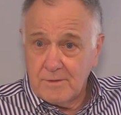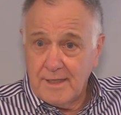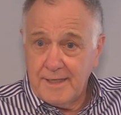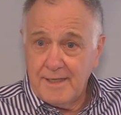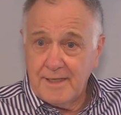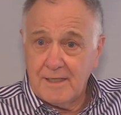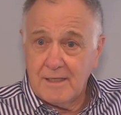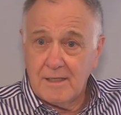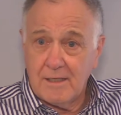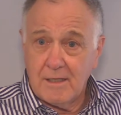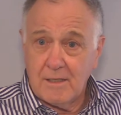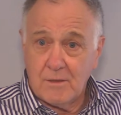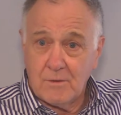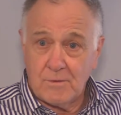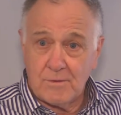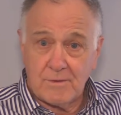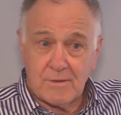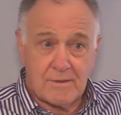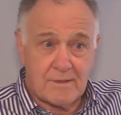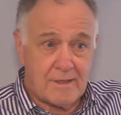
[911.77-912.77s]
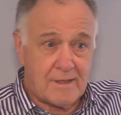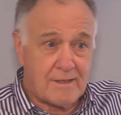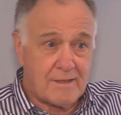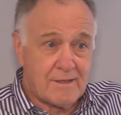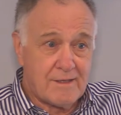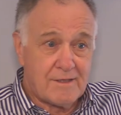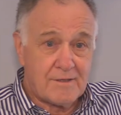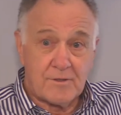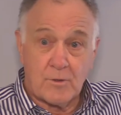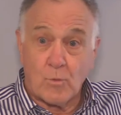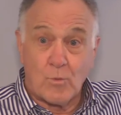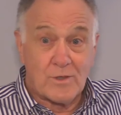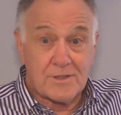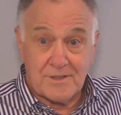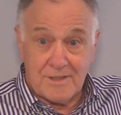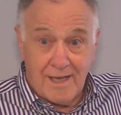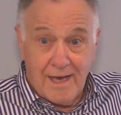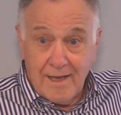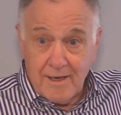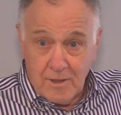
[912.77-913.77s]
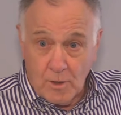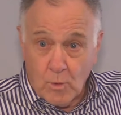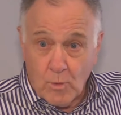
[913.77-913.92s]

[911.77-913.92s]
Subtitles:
They didn't know that there was not an